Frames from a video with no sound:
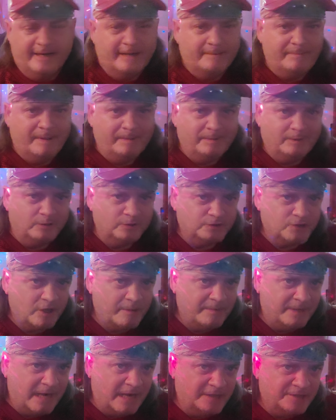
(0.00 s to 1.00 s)
biblical
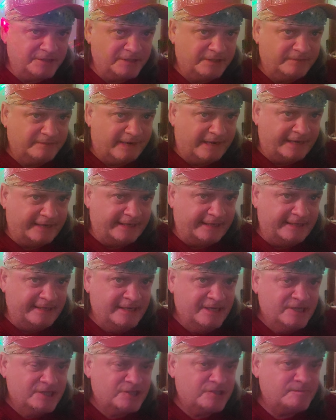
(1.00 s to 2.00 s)
terminology of like a
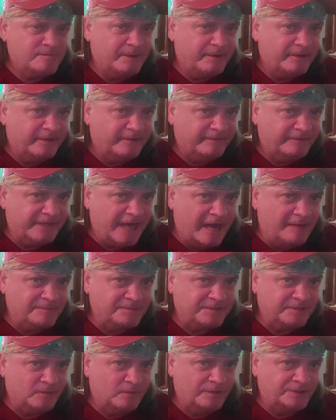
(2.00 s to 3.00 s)
spirit of
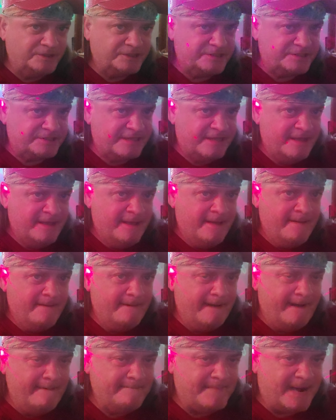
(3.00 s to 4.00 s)
adoption, which is
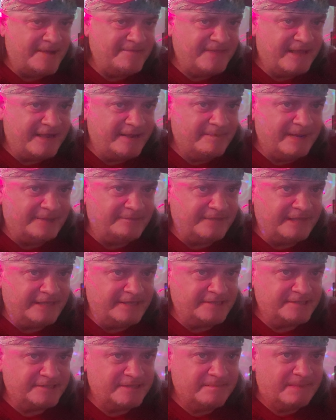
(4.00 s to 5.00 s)
my thing about
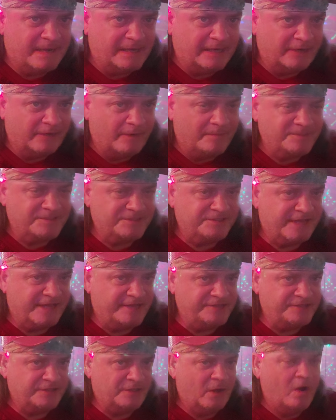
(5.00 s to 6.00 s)
the symbolic
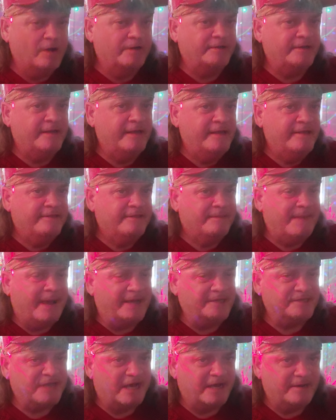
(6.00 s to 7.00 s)
representation on the
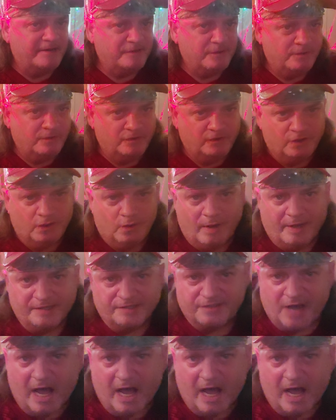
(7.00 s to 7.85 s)
backside of the U.S.